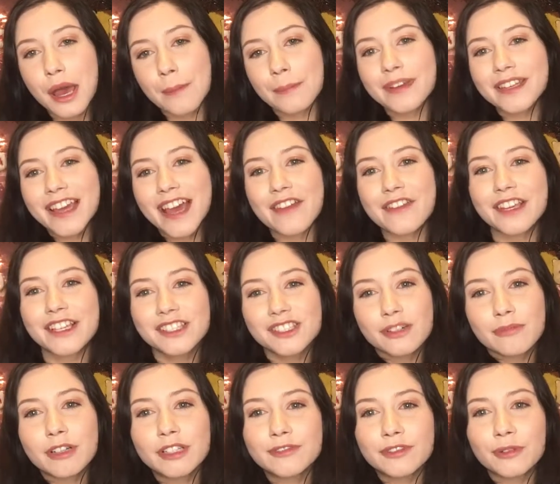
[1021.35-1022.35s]
But yeah, thanks
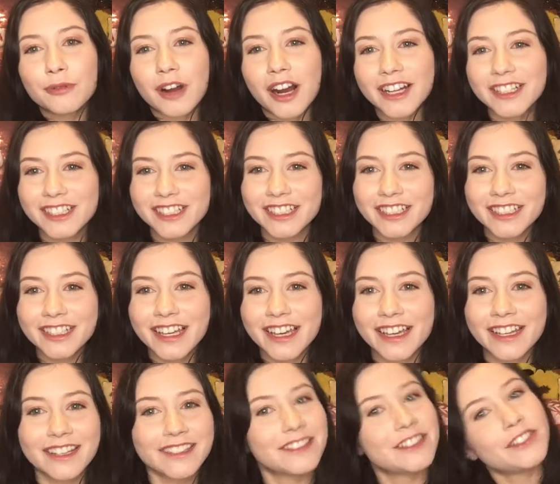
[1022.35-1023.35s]
so much for watching,
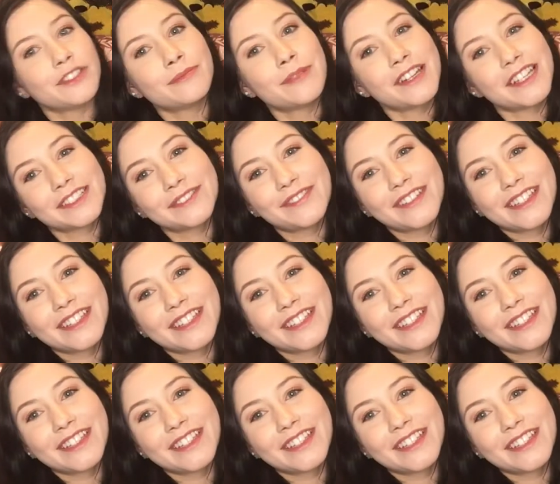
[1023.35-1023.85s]
and I'll see you in my next